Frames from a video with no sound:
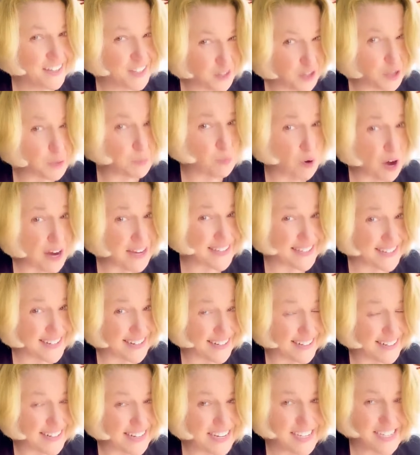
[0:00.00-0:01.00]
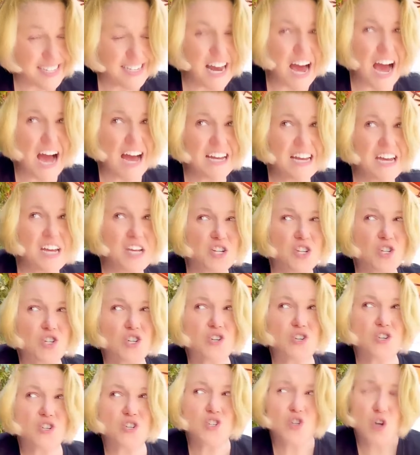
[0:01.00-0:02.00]
The president. He's not
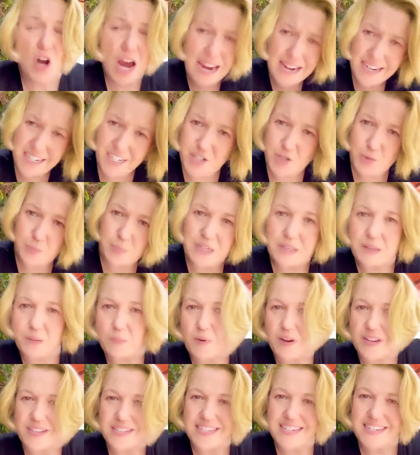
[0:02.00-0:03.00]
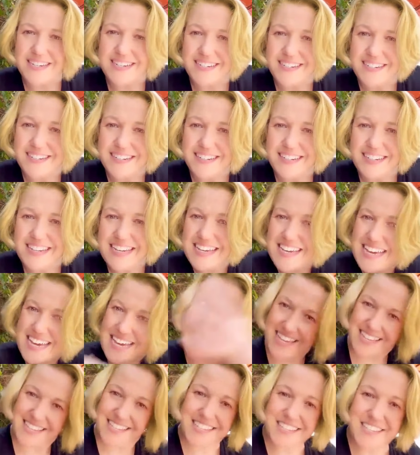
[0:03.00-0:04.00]
trying to be the president. He
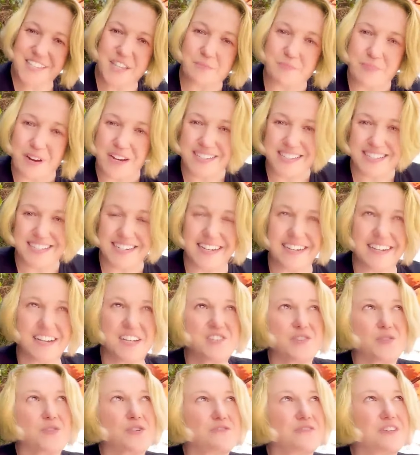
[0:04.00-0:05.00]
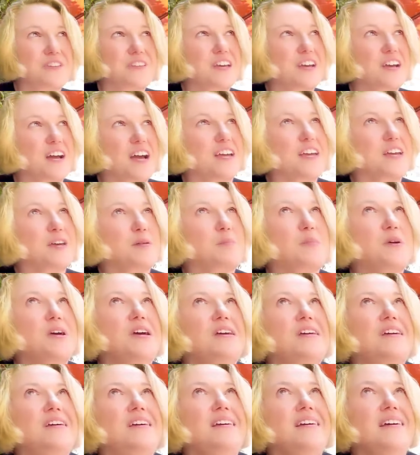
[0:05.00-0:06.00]
is the president. I sort of feel like I
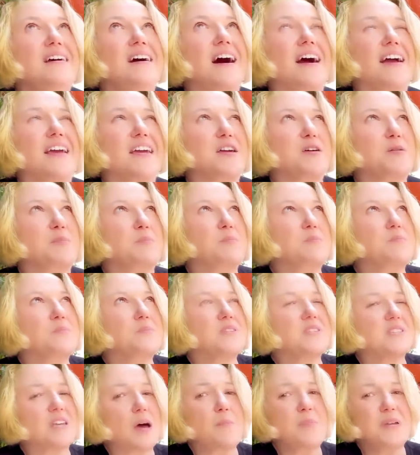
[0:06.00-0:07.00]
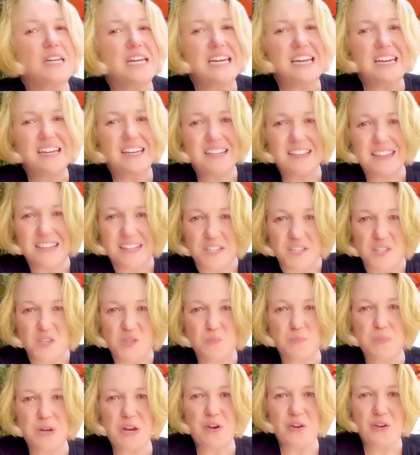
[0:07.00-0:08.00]
am summoning the
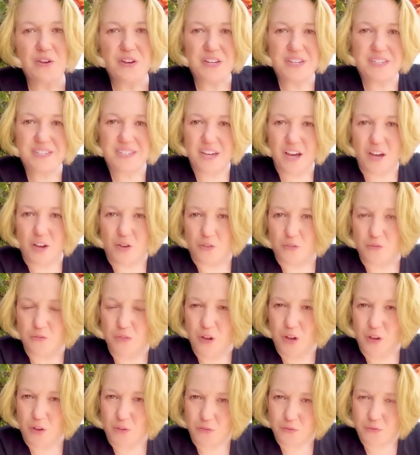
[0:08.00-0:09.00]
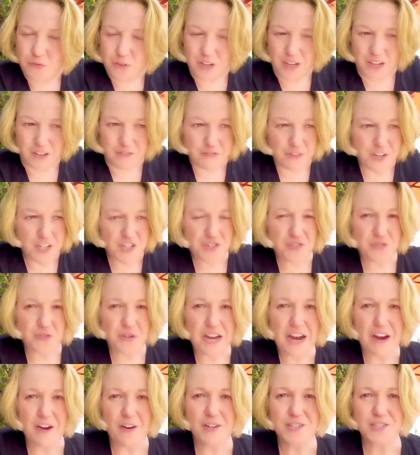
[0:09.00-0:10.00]
spirit of a fictional
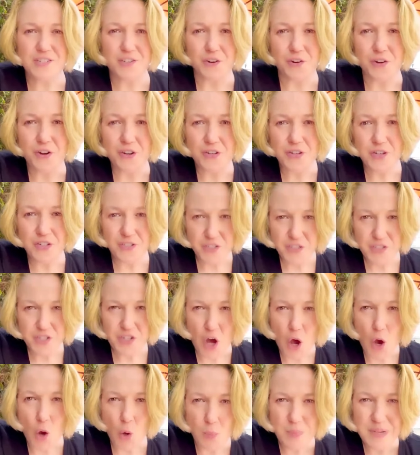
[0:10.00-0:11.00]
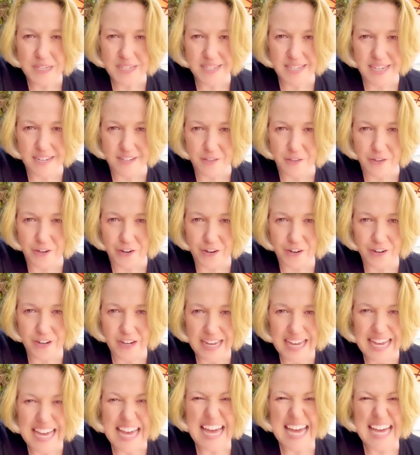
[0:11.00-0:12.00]
character, Toby Ziegler.
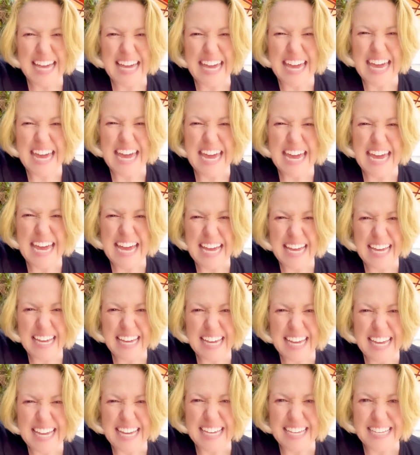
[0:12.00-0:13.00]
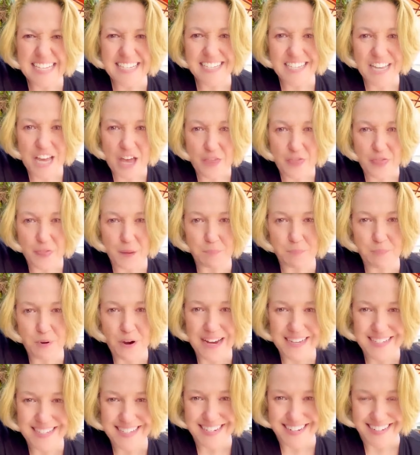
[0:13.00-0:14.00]
He is the
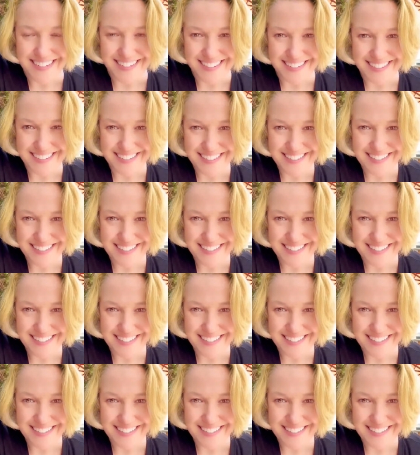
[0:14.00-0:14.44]
president.